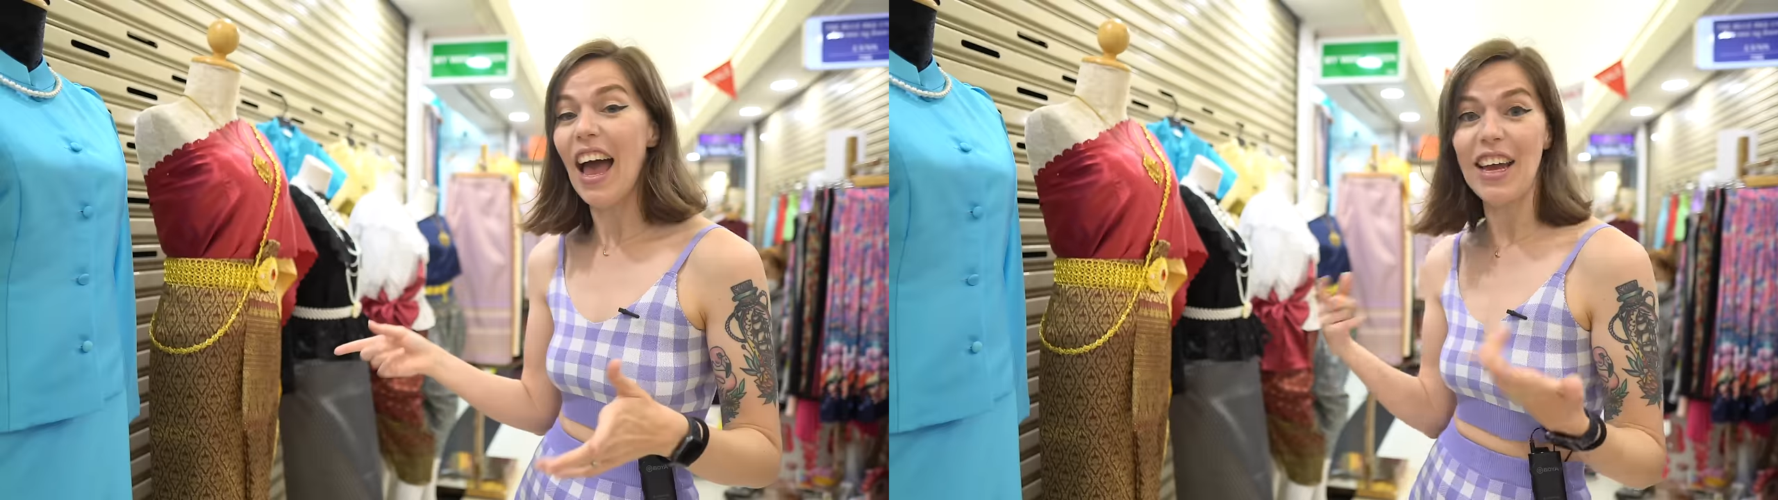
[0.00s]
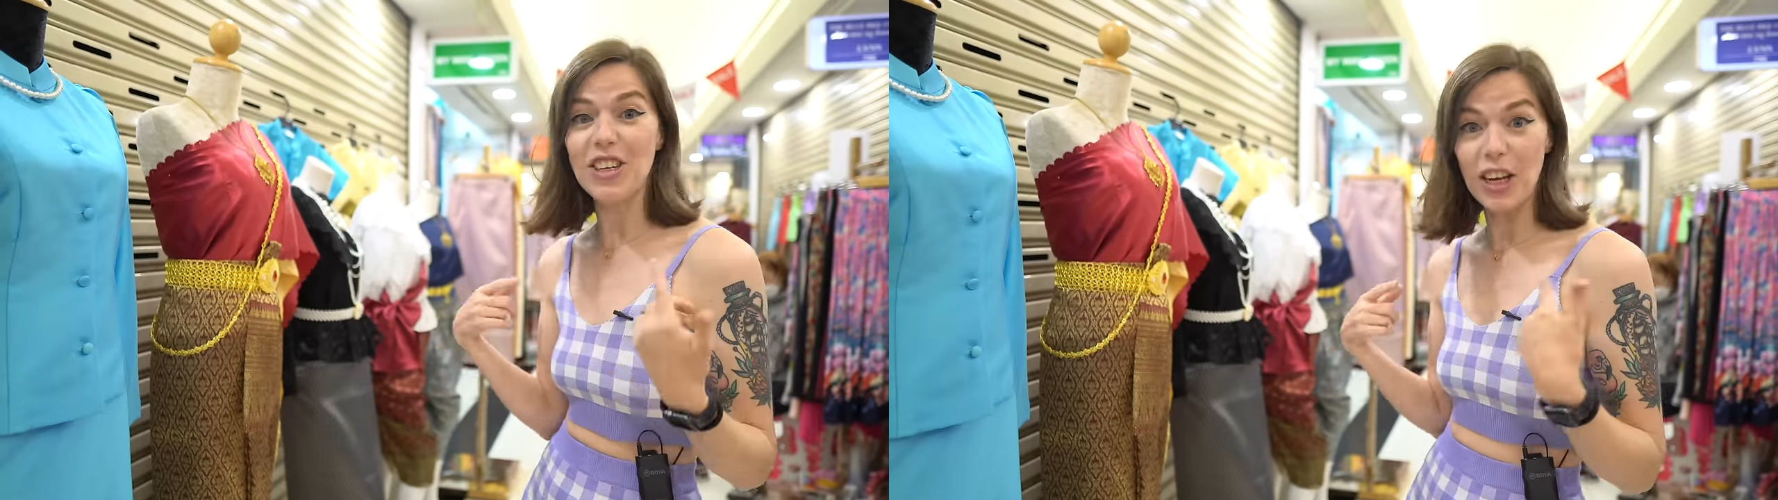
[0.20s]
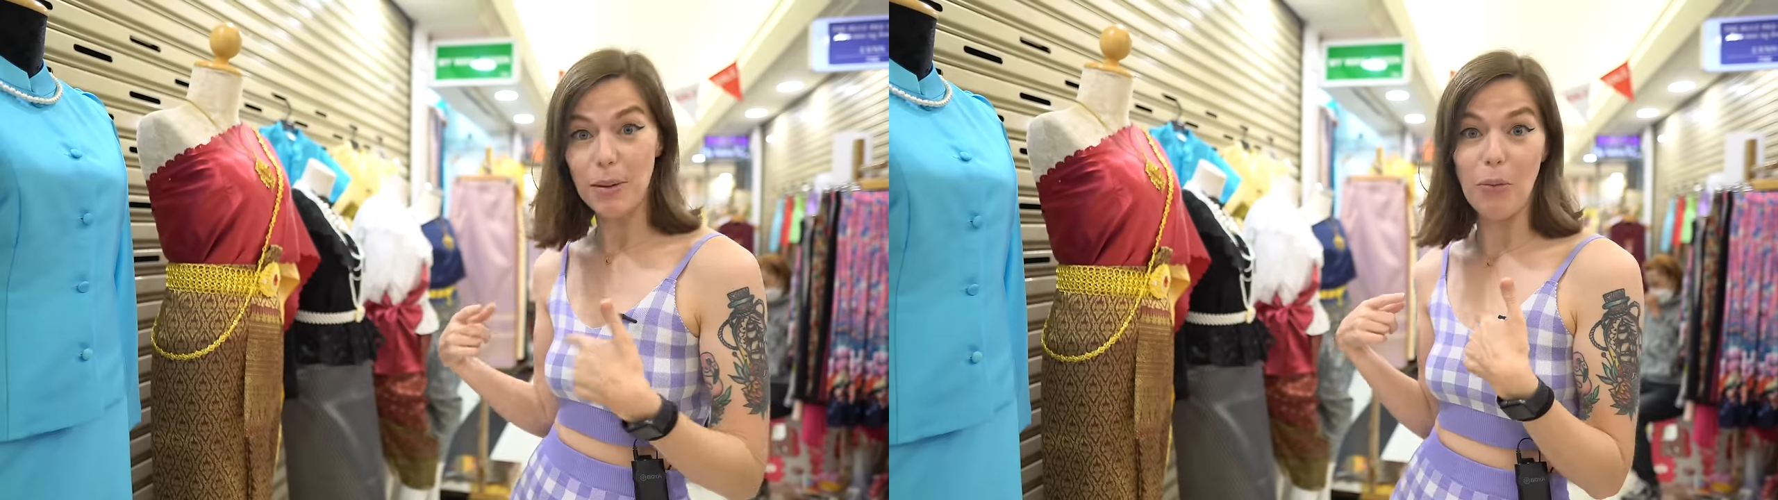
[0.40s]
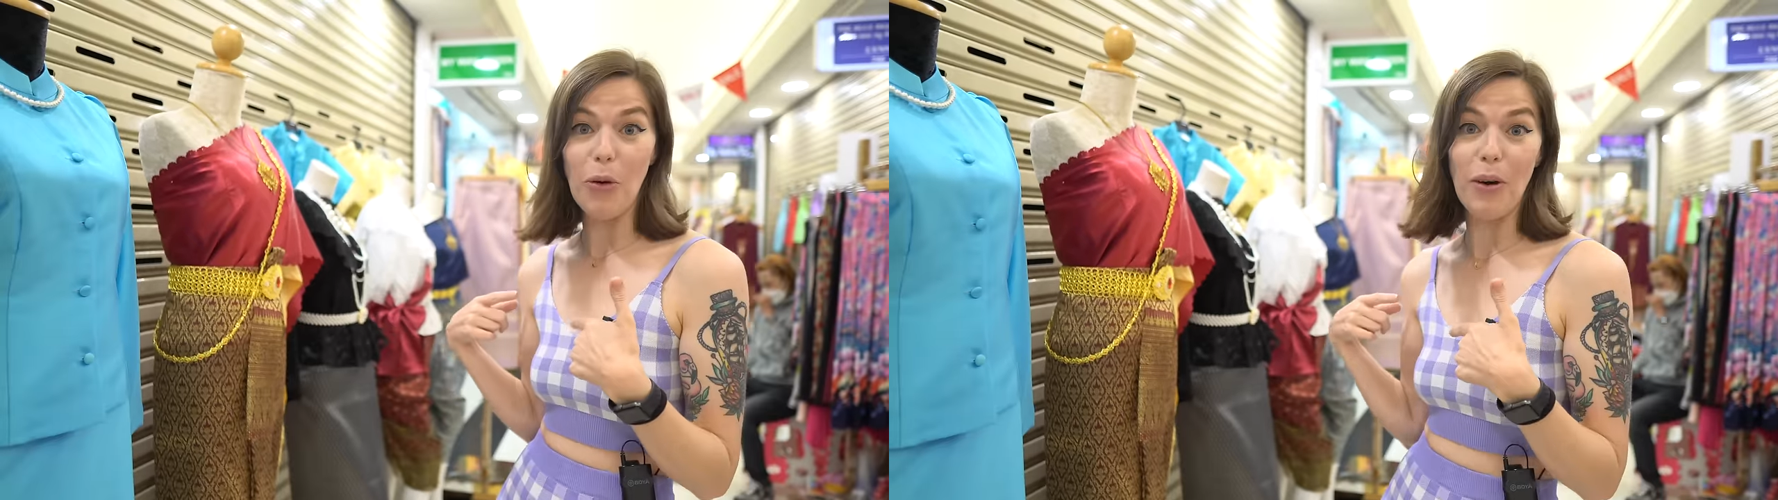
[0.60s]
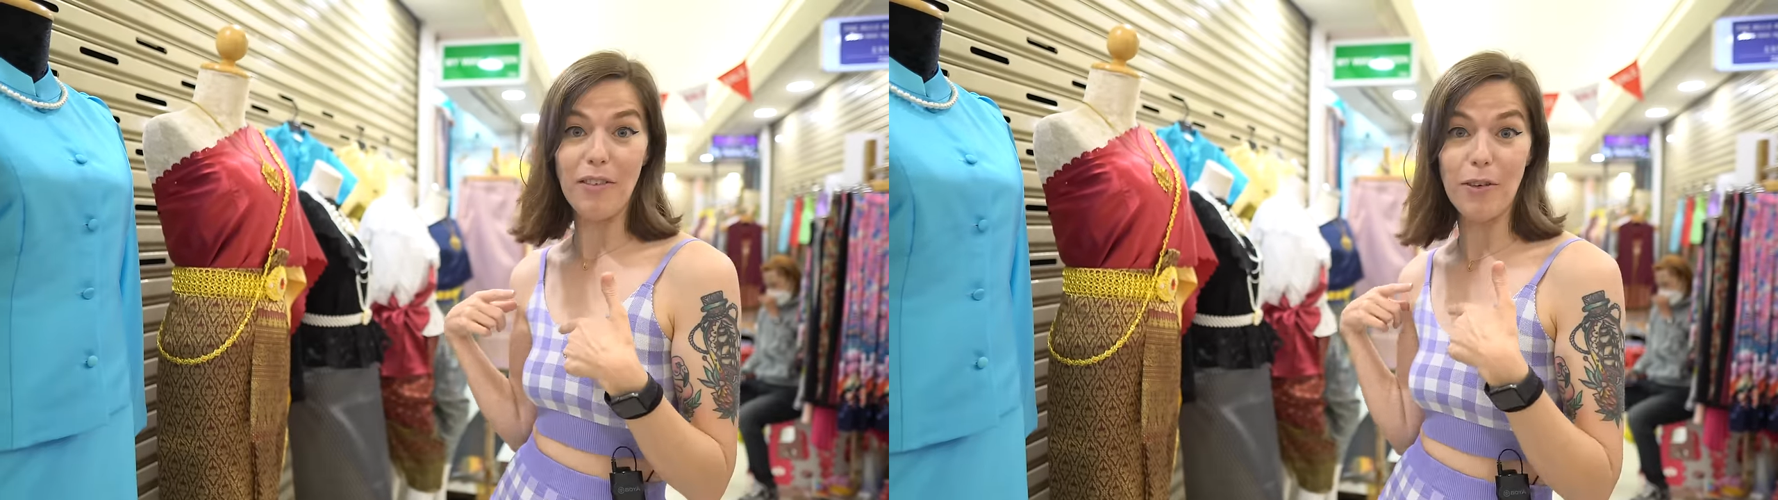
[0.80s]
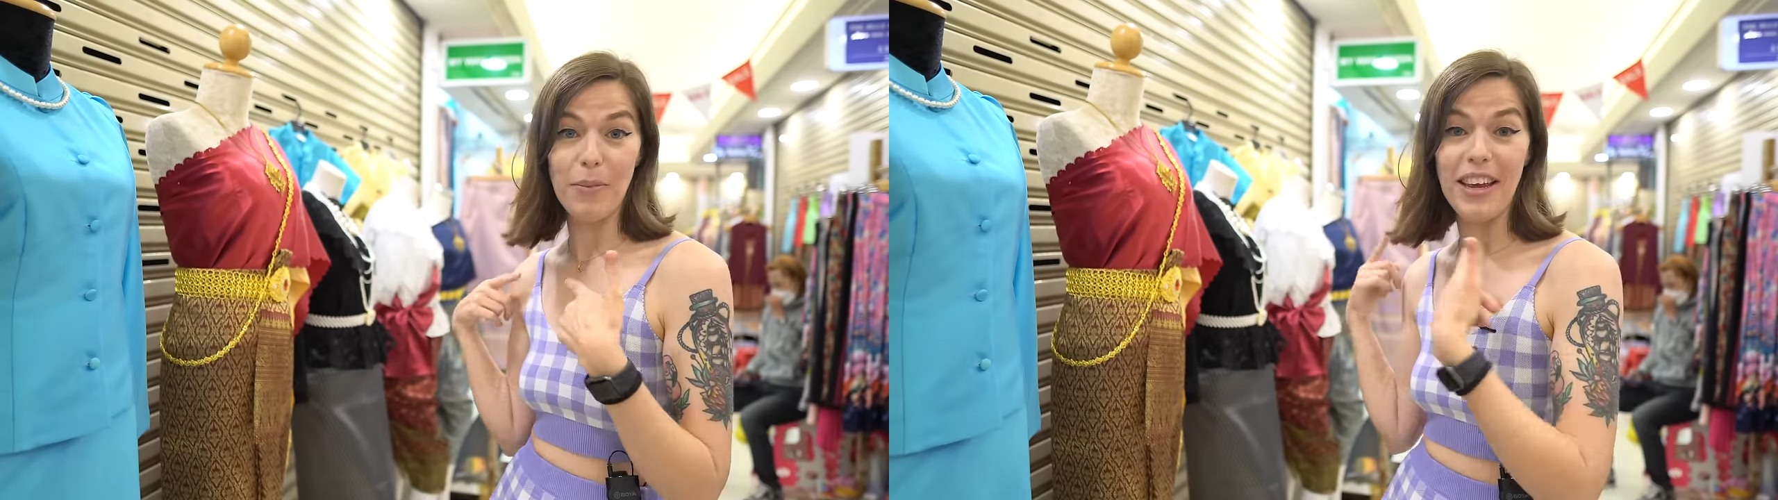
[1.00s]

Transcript: I actually bought one from